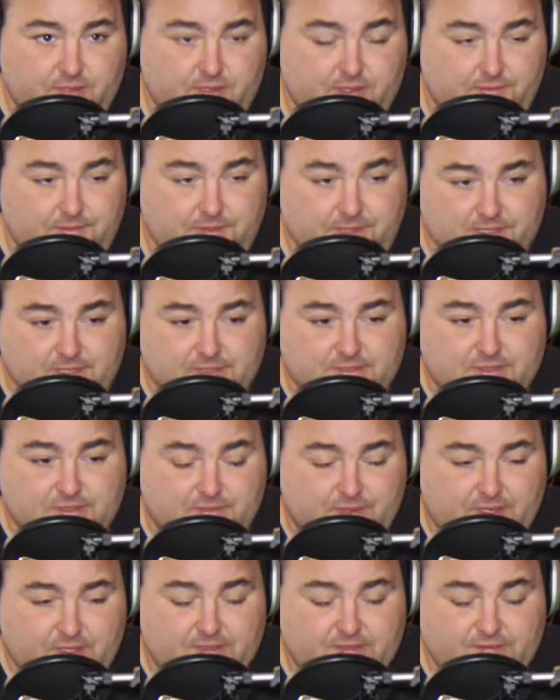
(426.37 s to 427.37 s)
I mean, he's
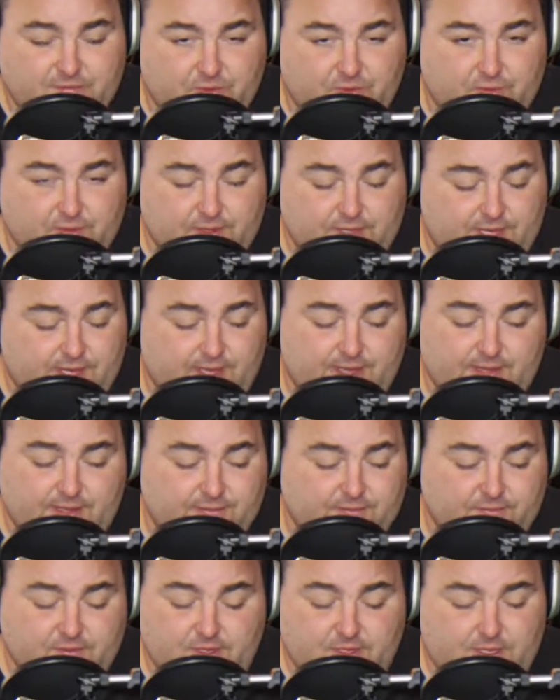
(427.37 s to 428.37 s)
the best of what we
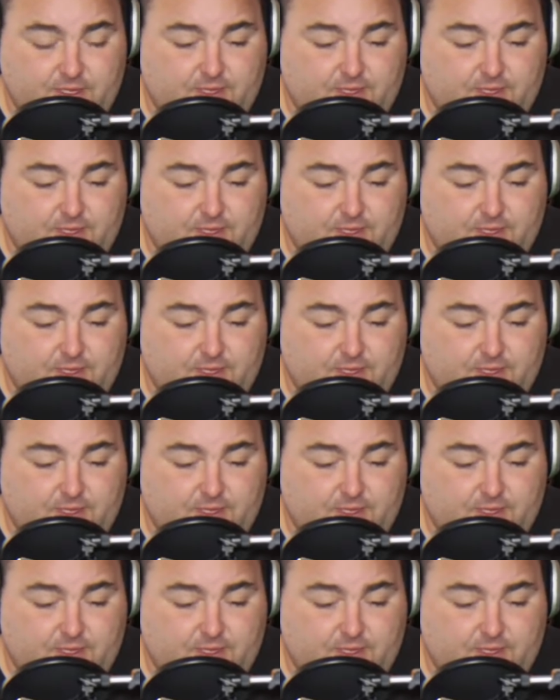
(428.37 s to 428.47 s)
have,